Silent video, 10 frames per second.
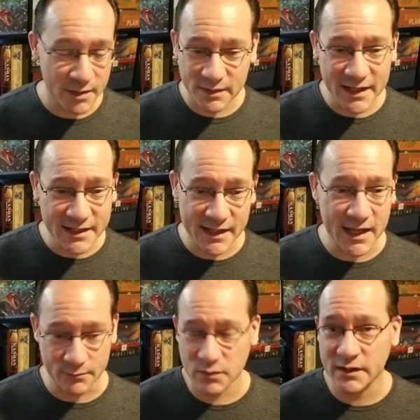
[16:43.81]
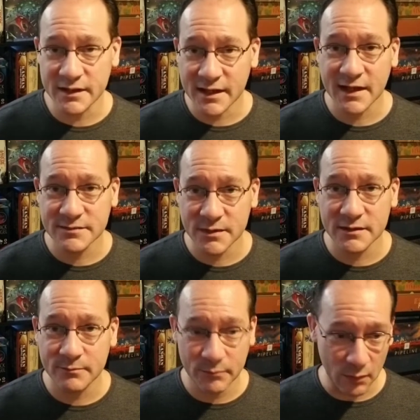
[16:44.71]
any game really that has
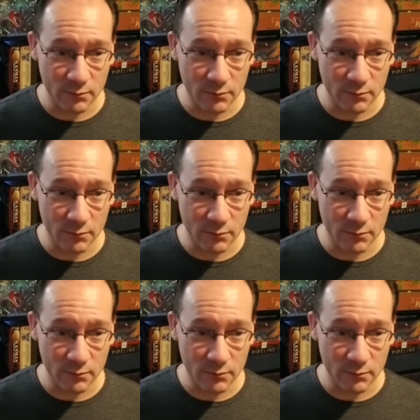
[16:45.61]
me